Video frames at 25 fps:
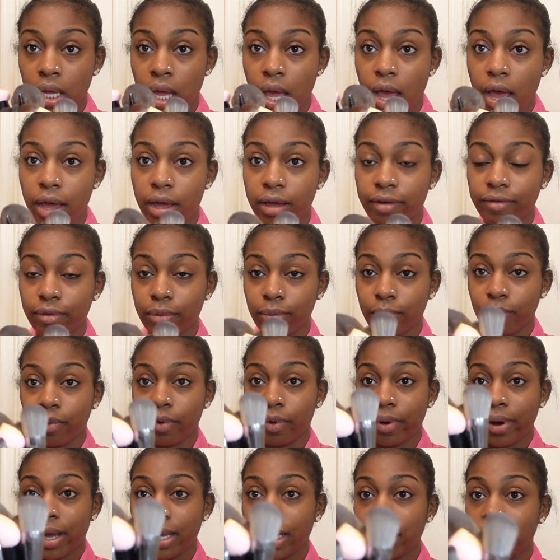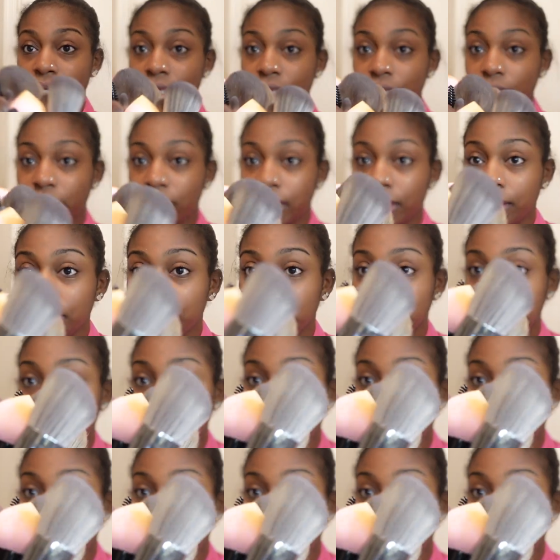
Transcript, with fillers: I have them right here.